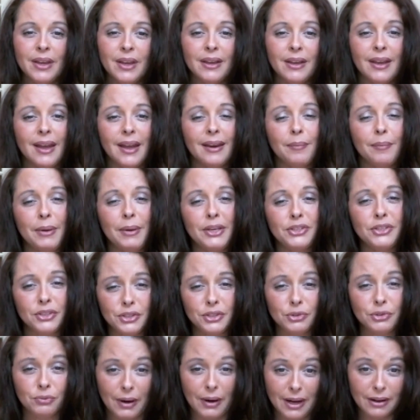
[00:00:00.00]
can be
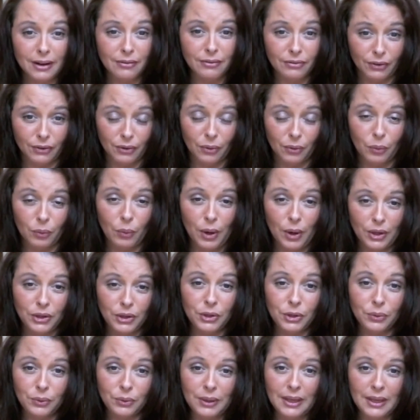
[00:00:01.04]
just right for what
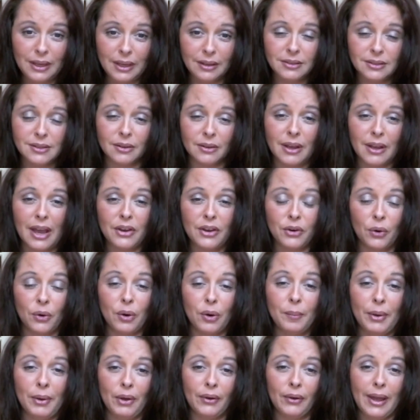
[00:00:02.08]
you need to get your
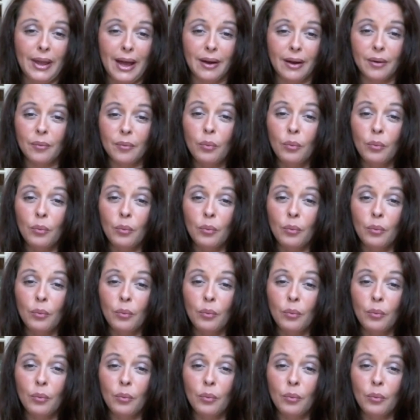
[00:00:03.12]
milk out.